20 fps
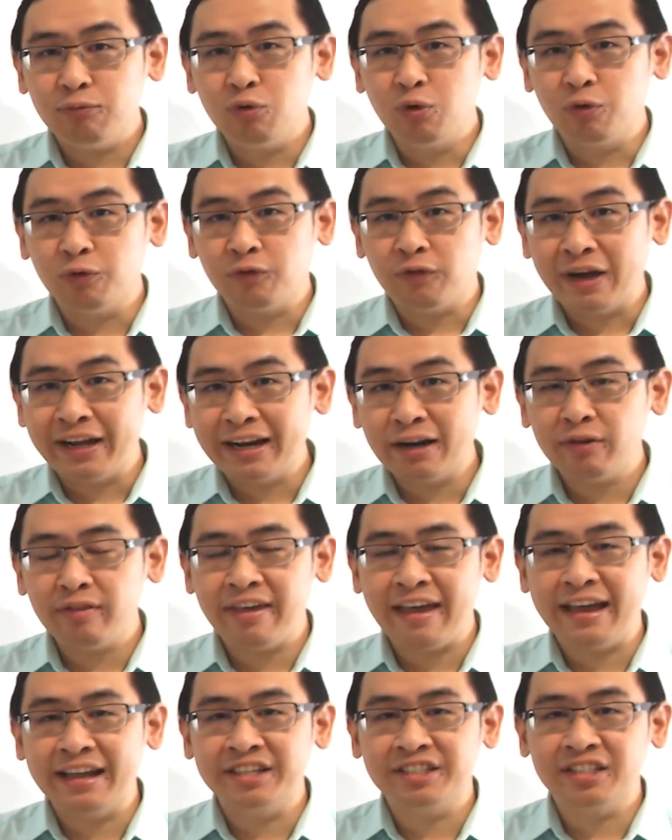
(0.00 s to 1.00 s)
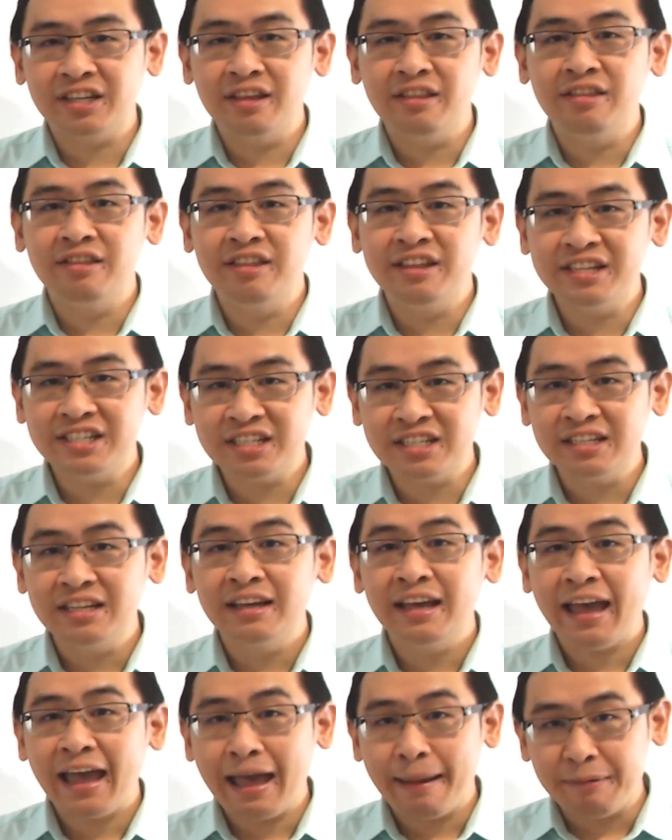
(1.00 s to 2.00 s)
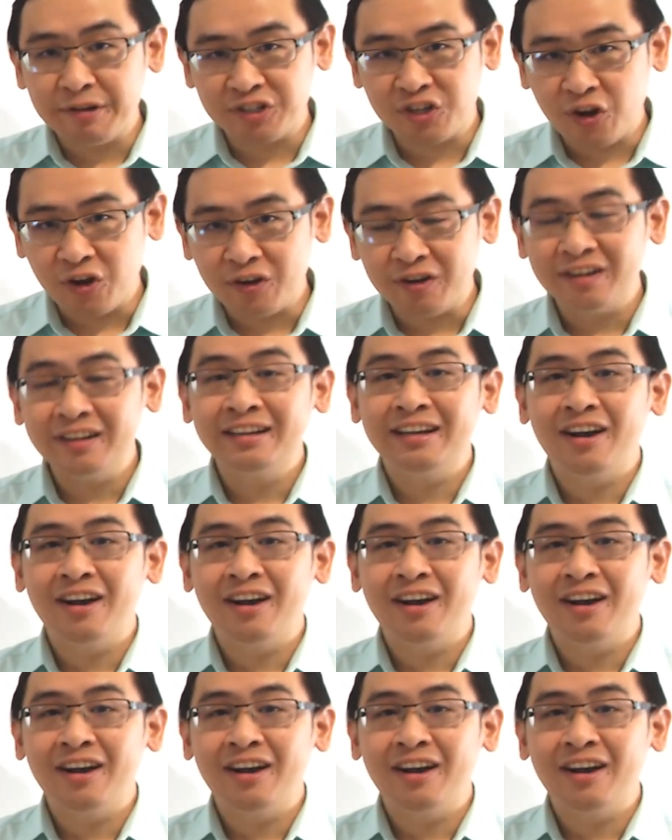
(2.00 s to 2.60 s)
We'll find out the answer in this episode.